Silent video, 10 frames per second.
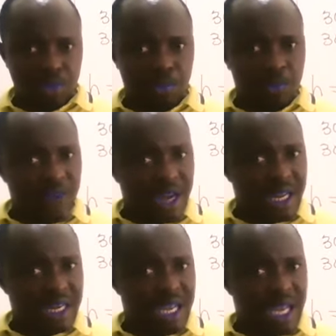
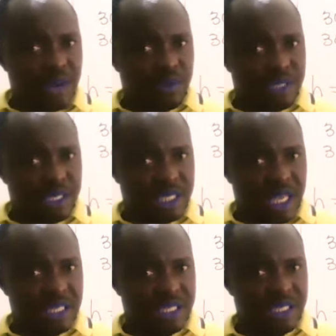Provided air
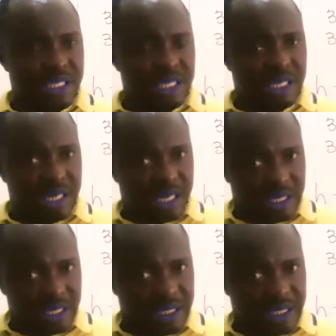resistance is
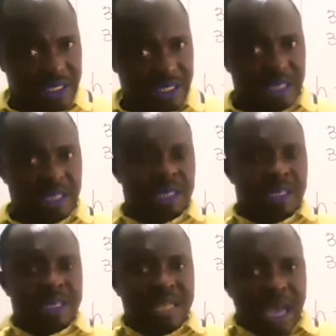neglected.
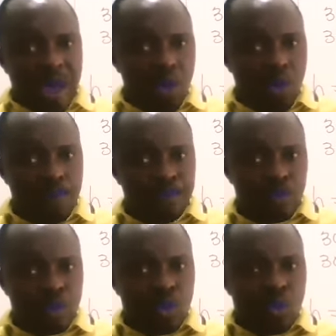Now,
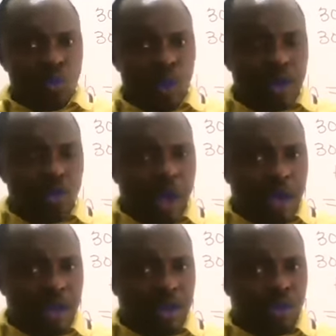
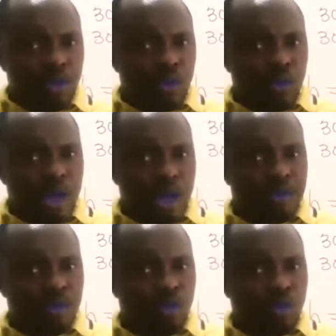when
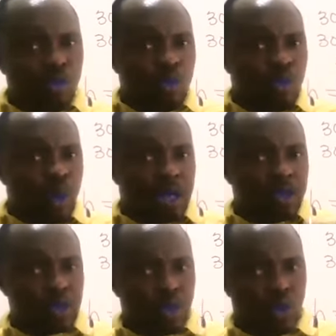um
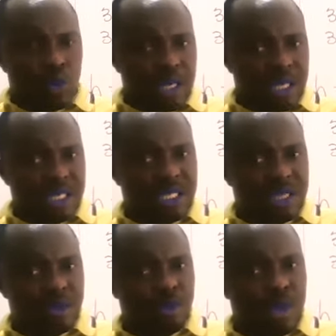one stone is
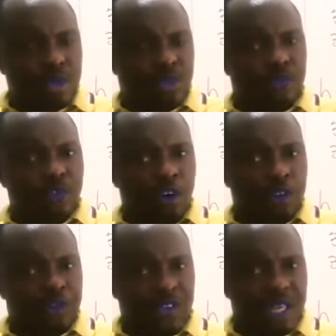made to
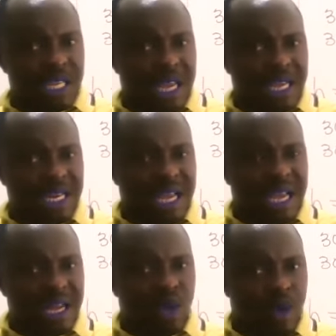fall freely and the
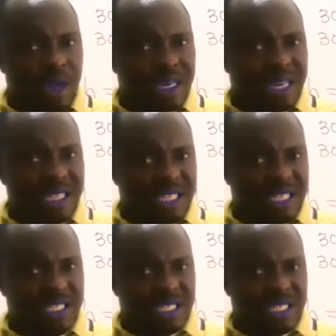other one
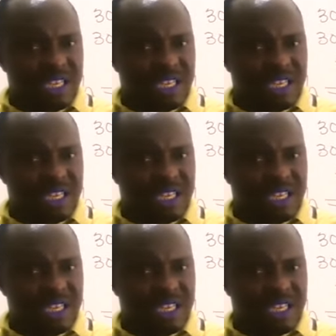doesn't